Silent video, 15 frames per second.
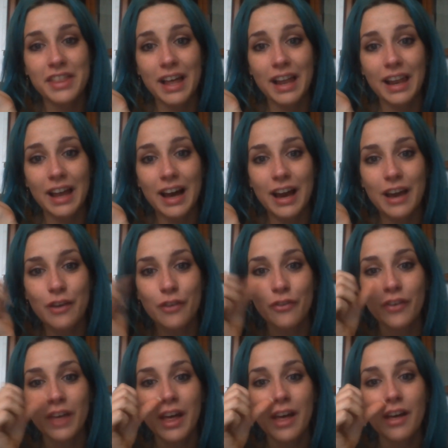their
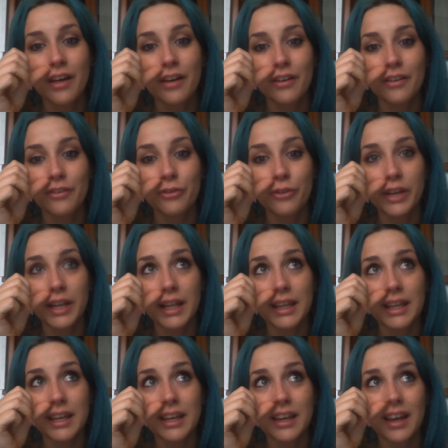life
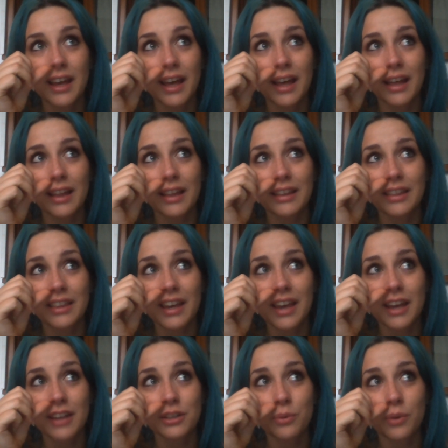freely, and they
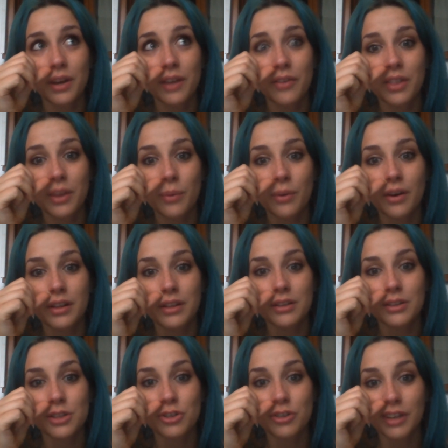can do whatever they want in
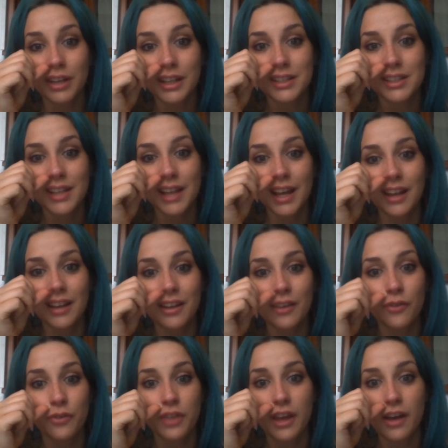the street, and
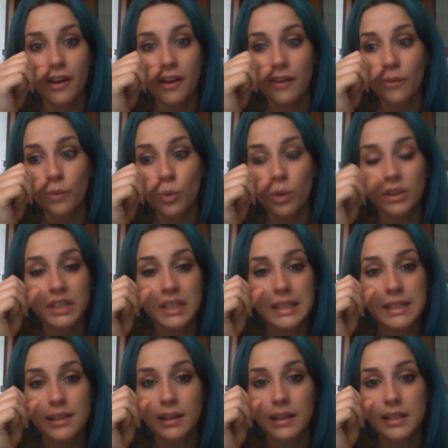if they
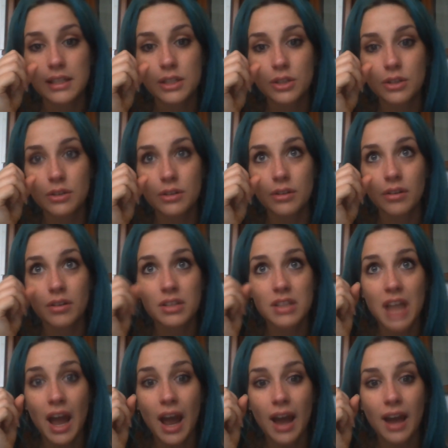wanted suddenly to
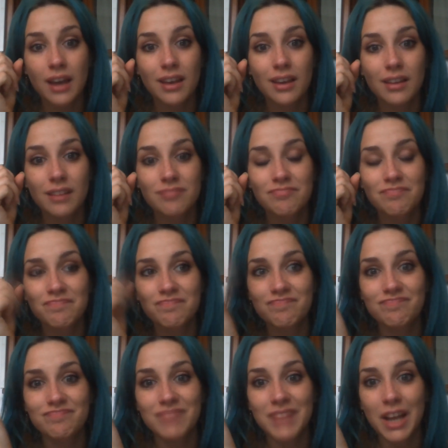attack,
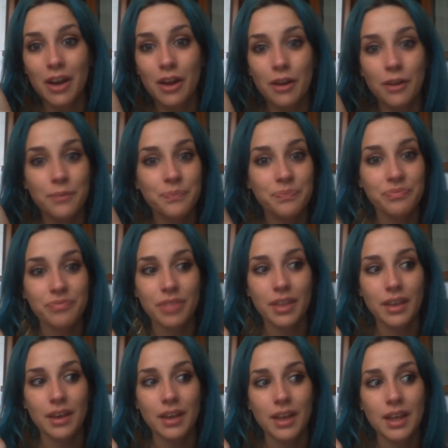you know,
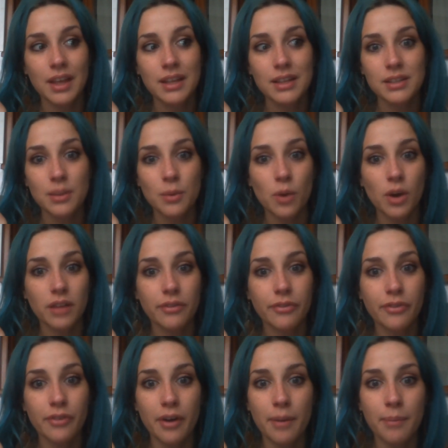someone
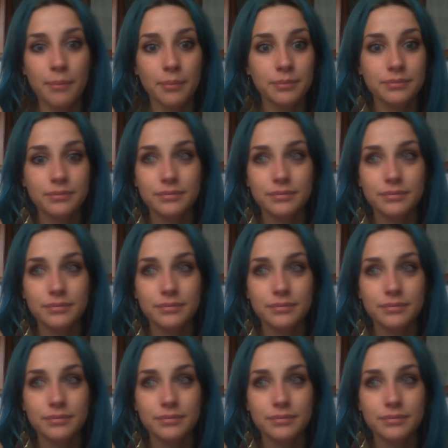from